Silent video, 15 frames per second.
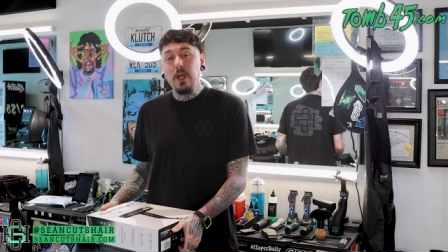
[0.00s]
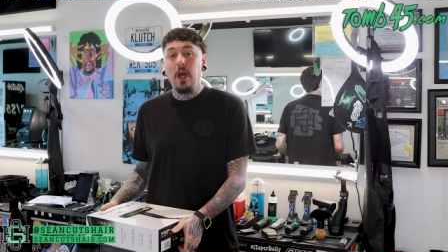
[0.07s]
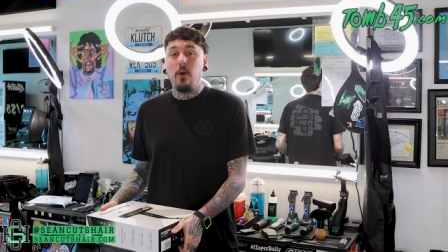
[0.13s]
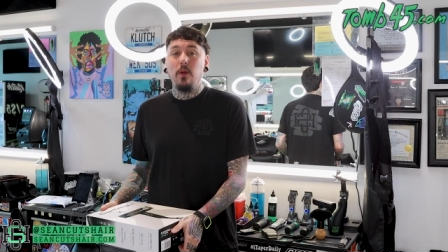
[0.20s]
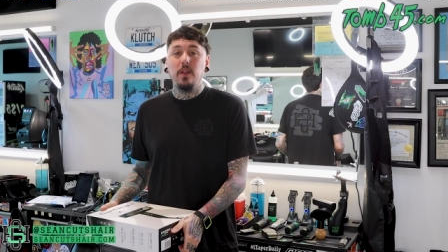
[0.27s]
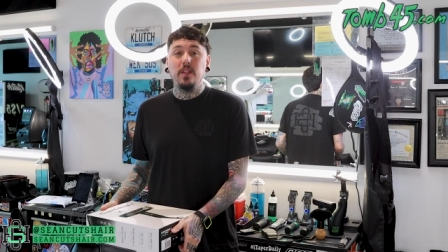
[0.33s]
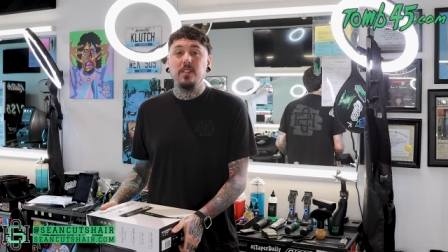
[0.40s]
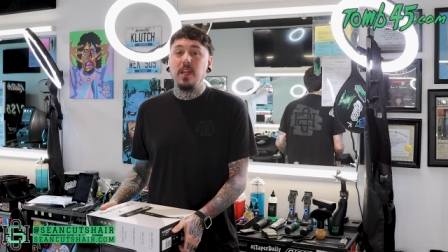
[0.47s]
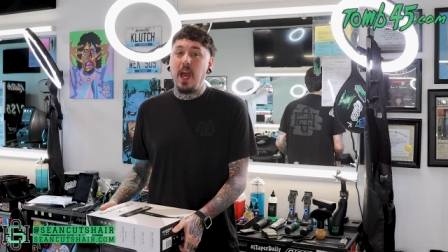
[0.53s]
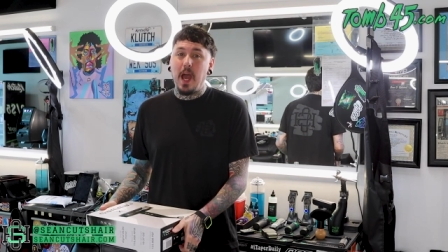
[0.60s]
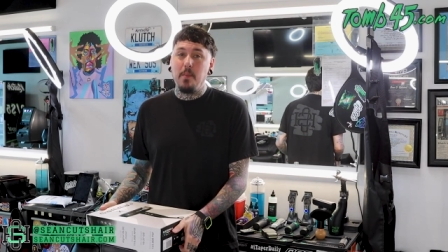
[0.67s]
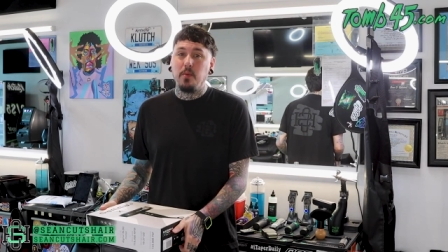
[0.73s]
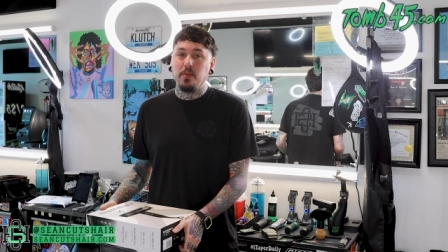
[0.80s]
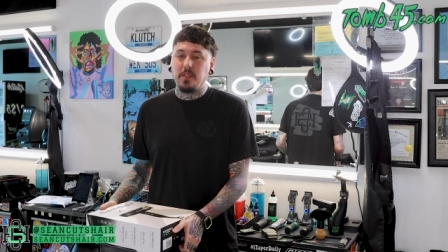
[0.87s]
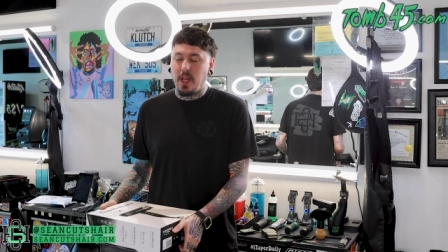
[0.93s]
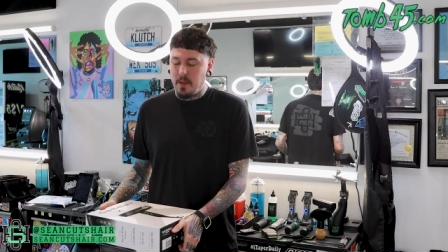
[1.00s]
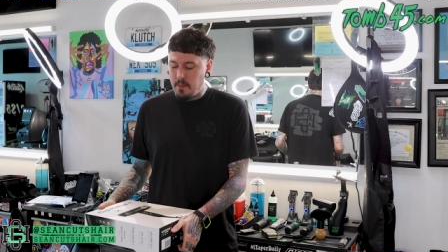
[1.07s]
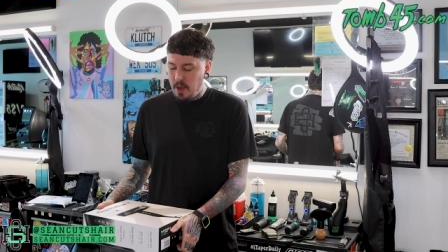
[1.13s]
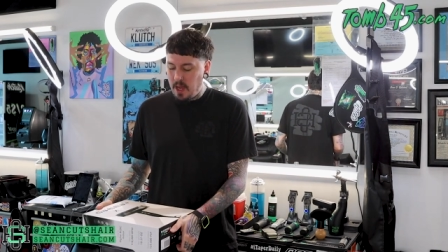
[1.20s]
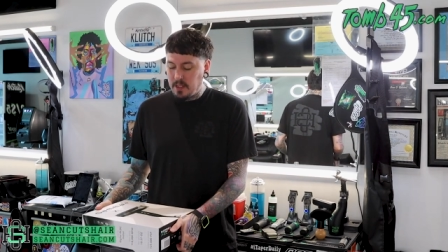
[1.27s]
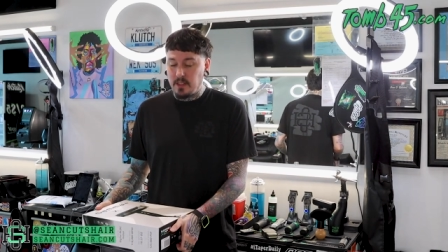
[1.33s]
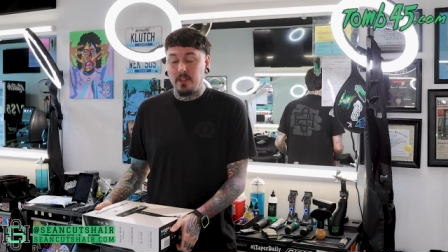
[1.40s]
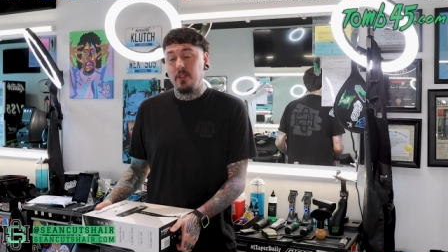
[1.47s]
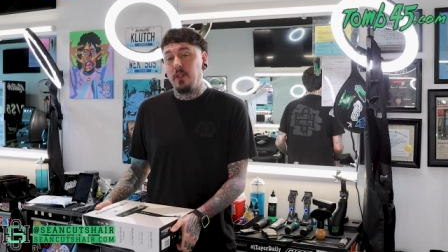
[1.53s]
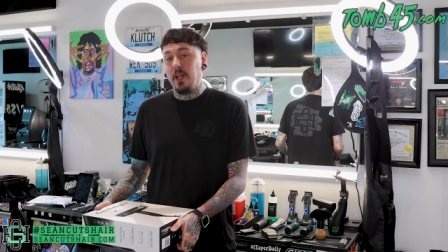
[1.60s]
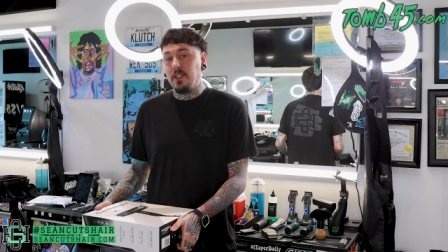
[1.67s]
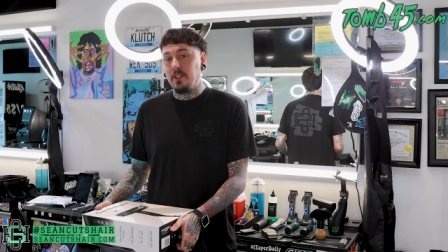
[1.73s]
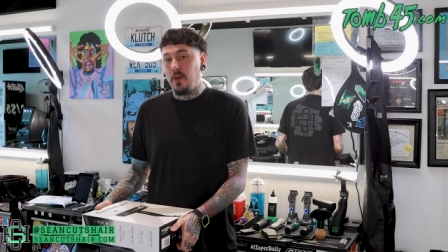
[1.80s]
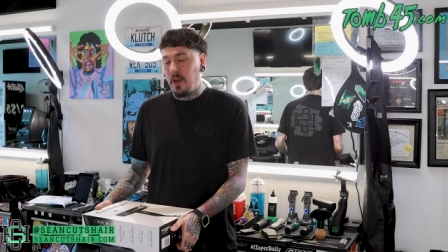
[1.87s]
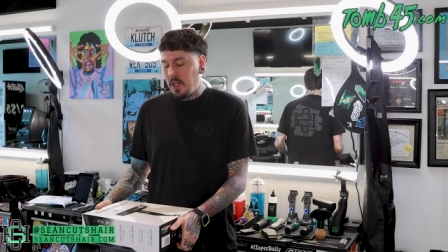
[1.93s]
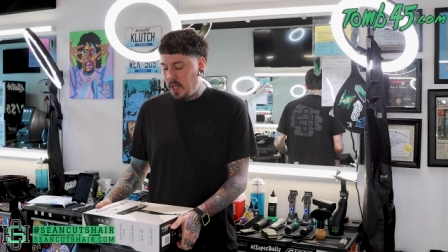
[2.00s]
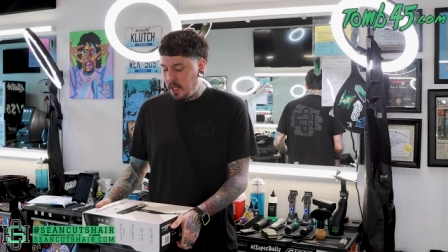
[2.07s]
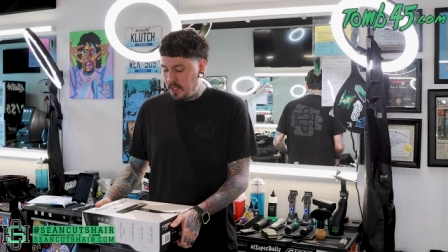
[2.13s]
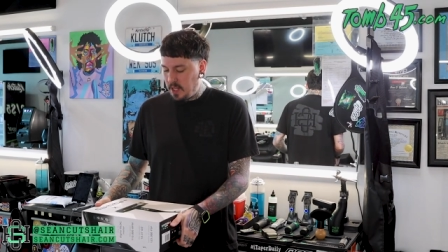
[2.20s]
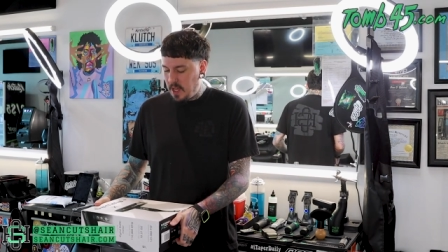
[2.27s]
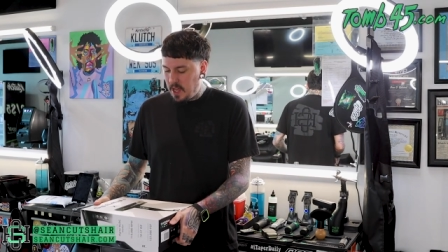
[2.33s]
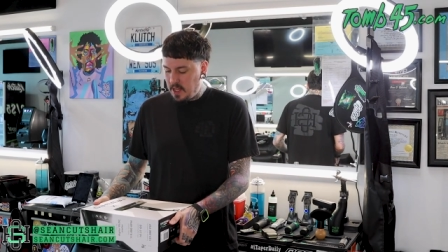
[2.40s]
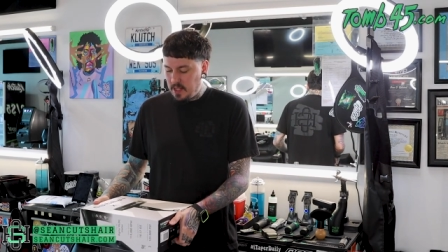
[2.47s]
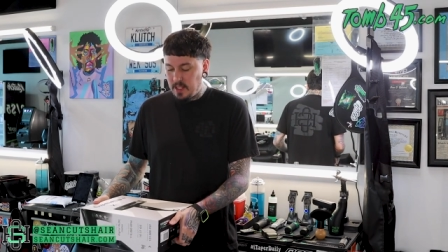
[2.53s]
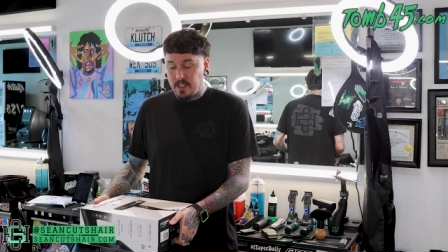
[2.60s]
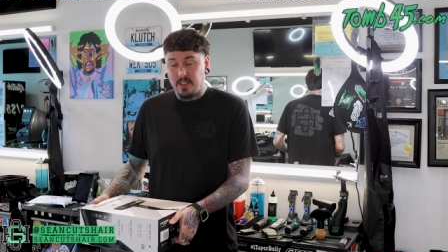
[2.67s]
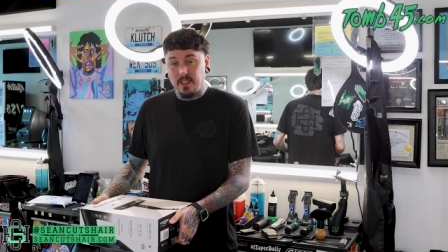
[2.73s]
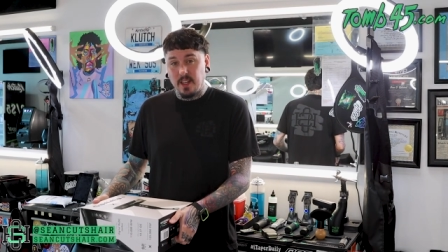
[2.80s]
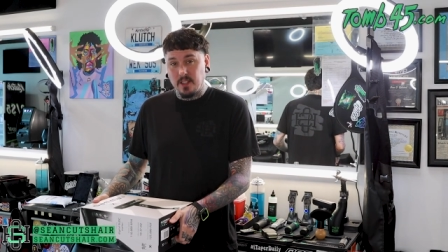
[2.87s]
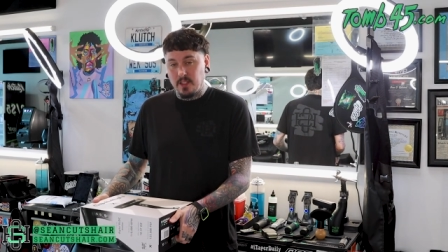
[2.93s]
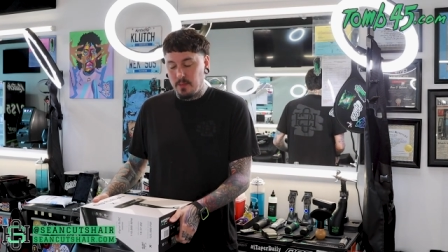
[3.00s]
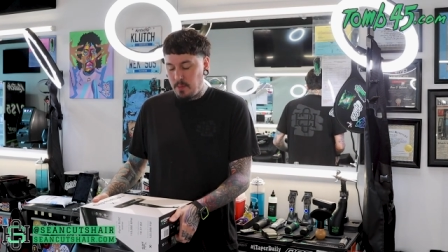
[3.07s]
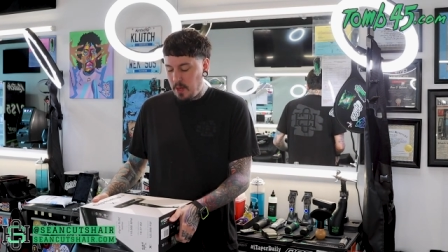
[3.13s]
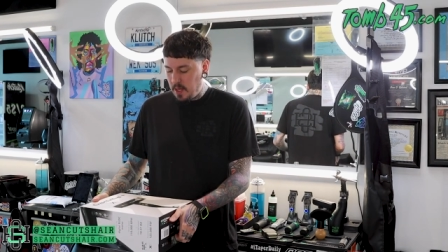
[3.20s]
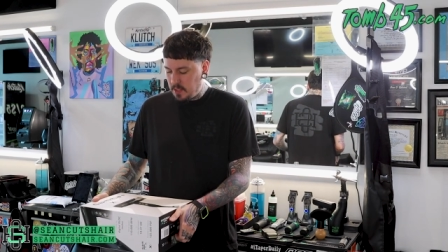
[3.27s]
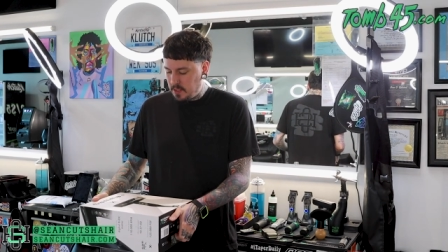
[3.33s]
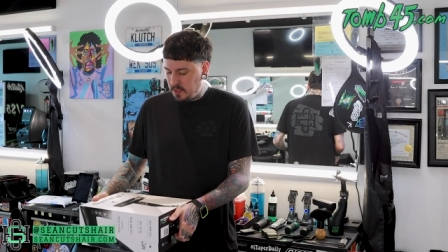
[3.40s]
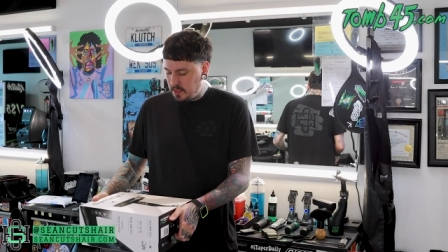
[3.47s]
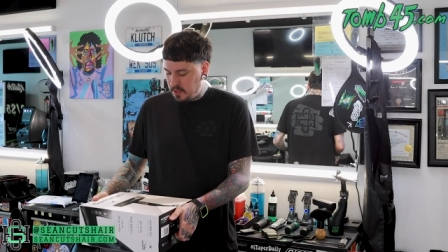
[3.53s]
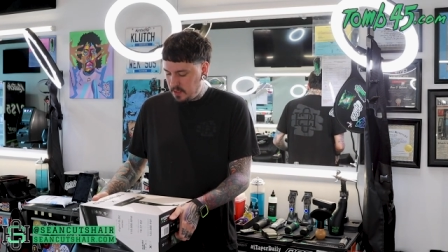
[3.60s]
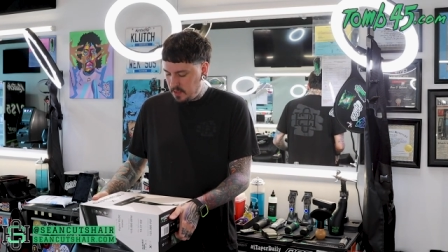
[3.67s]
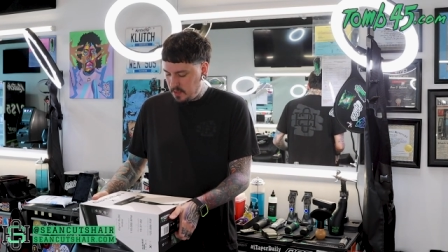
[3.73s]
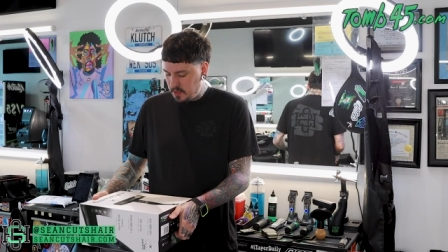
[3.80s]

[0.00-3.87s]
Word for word: We got one of these apple type boxes. You guys know I like that, the suction boxes.